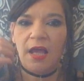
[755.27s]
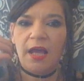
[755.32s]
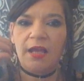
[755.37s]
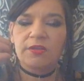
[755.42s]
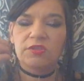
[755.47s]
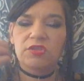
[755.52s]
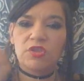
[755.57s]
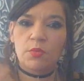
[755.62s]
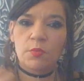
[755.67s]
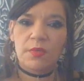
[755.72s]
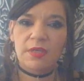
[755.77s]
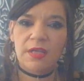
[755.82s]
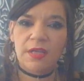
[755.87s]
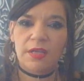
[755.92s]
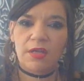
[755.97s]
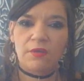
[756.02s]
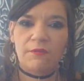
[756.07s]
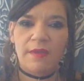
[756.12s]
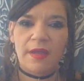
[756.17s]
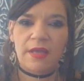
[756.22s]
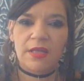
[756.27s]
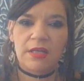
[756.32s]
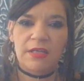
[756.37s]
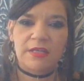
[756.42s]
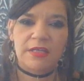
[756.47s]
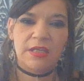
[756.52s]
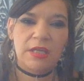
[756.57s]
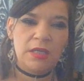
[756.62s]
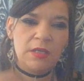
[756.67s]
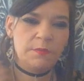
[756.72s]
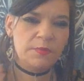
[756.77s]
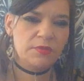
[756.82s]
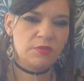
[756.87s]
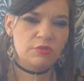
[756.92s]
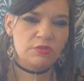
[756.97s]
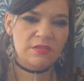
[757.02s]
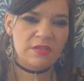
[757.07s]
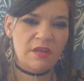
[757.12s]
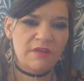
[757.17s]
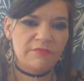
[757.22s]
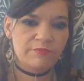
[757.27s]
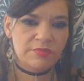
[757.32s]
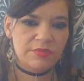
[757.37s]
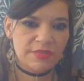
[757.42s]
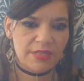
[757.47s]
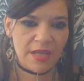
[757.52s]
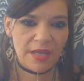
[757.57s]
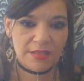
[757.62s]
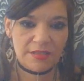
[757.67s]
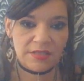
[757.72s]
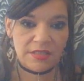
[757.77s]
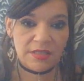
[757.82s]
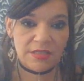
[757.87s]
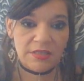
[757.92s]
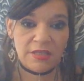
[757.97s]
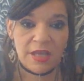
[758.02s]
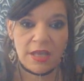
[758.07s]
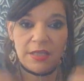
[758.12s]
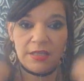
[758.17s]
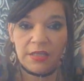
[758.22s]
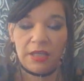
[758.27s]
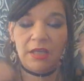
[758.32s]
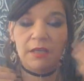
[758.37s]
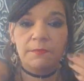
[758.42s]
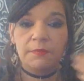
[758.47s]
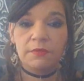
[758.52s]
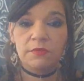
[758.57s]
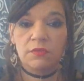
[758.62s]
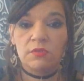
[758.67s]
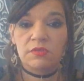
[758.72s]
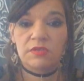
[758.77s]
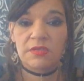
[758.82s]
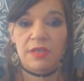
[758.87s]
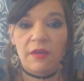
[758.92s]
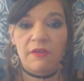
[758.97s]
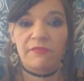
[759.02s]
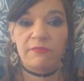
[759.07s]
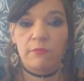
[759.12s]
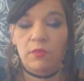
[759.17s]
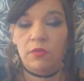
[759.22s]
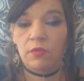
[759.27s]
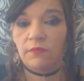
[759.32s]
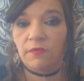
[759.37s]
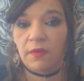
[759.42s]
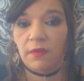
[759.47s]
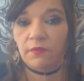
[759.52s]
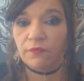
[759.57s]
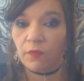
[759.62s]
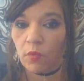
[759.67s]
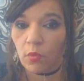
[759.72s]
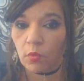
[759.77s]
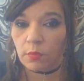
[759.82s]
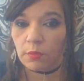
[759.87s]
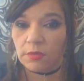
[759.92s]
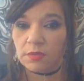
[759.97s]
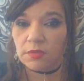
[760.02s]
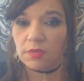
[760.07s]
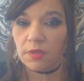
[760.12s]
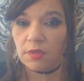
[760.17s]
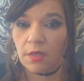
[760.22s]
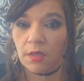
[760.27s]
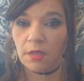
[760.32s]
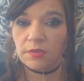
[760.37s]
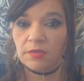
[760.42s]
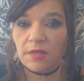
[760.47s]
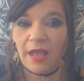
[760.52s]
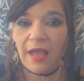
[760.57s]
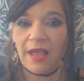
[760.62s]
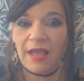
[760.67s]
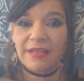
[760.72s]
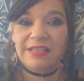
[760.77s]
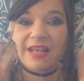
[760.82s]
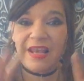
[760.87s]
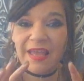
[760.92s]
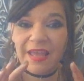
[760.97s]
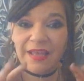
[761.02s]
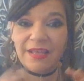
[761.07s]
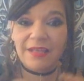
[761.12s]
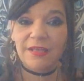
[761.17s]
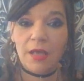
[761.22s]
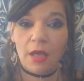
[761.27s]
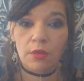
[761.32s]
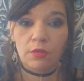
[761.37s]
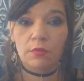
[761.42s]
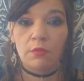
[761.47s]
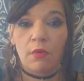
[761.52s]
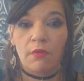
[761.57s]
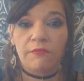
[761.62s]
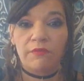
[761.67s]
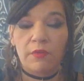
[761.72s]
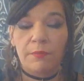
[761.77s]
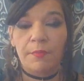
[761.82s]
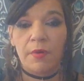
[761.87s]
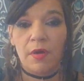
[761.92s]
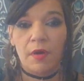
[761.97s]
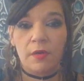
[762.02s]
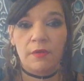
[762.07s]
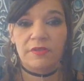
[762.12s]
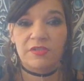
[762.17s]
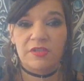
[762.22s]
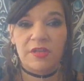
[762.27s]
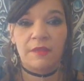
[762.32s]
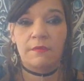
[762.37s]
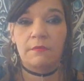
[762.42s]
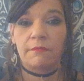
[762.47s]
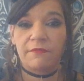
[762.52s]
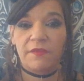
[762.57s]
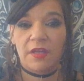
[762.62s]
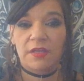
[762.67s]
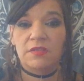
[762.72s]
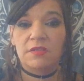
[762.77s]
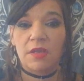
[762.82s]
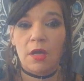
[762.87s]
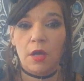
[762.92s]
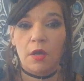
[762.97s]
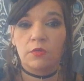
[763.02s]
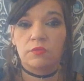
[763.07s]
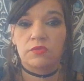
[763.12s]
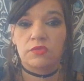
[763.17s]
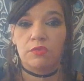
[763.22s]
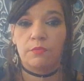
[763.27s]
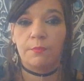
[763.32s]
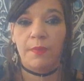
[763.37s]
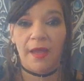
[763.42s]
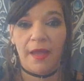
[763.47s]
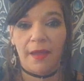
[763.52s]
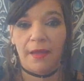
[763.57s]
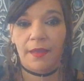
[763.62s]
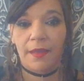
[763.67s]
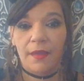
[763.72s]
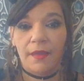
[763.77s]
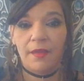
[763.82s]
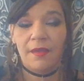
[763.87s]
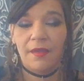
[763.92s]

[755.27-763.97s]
and doing it correctly, keeping yourself protected, keeping yourself moving forward, and letting go of the past and the things that hold you back.